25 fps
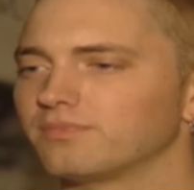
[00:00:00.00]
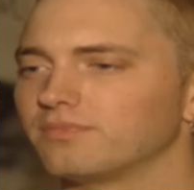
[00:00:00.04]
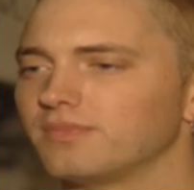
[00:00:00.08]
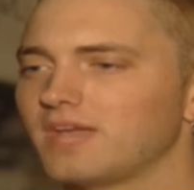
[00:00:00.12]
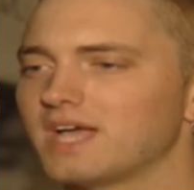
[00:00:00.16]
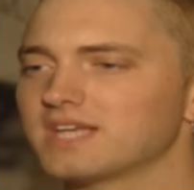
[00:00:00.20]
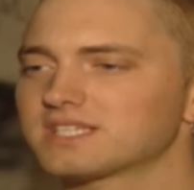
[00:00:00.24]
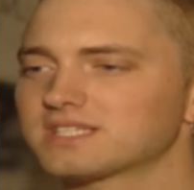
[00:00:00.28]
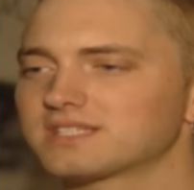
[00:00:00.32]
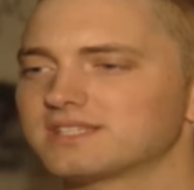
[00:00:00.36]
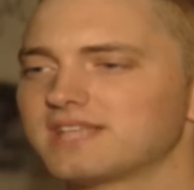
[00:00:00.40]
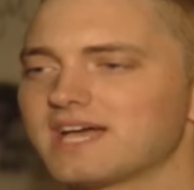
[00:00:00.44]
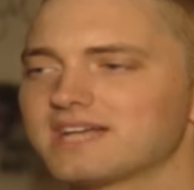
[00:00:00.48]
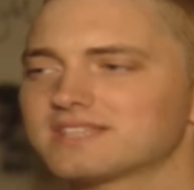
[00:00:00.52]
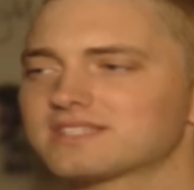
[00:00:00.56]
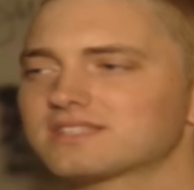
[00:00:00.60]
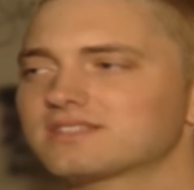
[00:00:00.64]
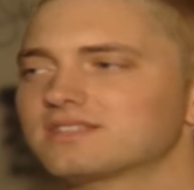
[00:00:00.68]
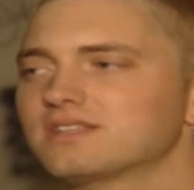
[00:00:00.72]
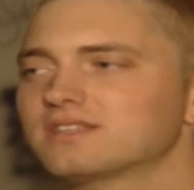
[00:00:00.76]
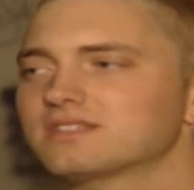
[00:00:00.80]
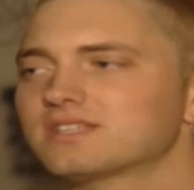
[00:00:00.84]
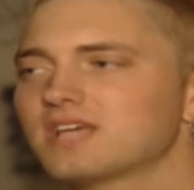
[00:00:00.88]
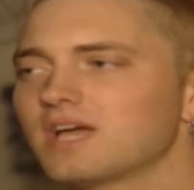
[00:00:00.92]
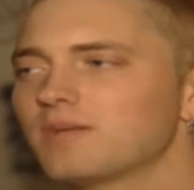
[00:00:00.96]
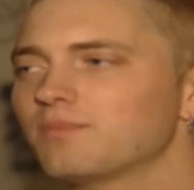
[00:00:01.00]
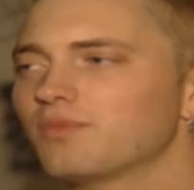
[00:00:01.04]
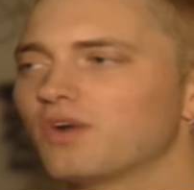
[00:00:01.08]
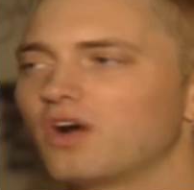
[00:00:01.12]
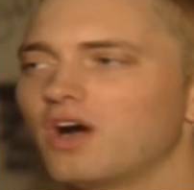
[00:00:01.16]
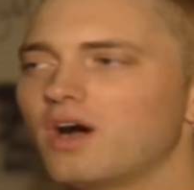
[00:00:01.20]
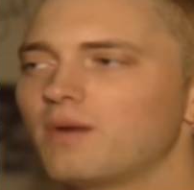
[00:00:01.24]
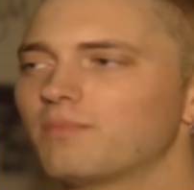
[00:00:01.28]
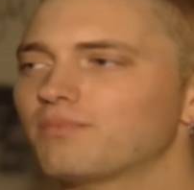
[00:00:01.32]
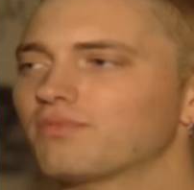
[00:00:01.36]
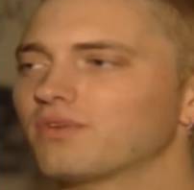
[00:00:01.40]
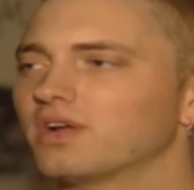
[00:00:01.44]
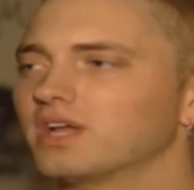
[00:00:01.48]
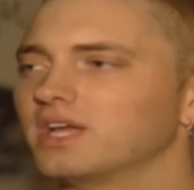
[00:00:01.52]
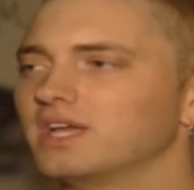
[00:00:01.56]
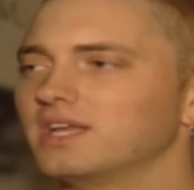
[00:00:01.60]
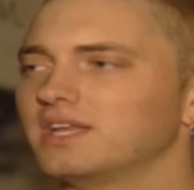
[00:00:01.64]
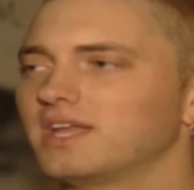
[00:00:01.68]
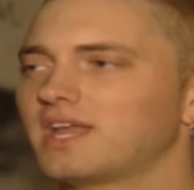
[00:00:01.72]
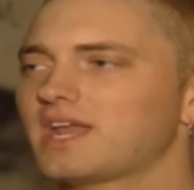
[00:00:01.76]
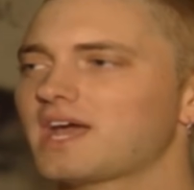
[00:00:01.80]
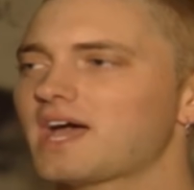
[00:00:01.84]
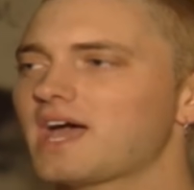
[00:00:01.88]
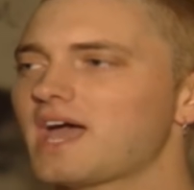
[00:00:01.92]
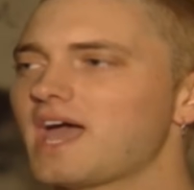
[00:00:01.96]
that's the type of upbringing
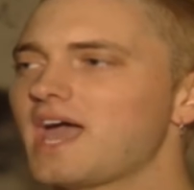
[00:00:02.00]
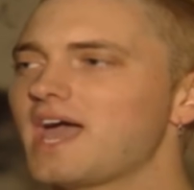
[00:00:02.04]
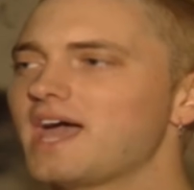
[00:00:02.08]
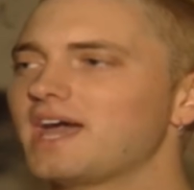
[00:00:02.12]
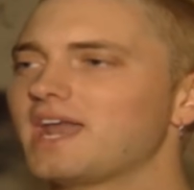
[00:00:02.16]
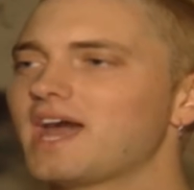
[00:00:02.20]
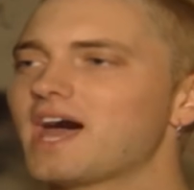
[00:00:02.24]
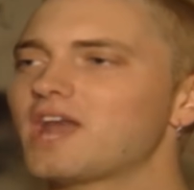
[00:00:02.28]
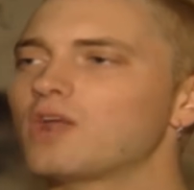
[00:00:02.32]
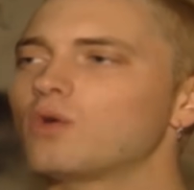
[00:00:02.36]
that I had.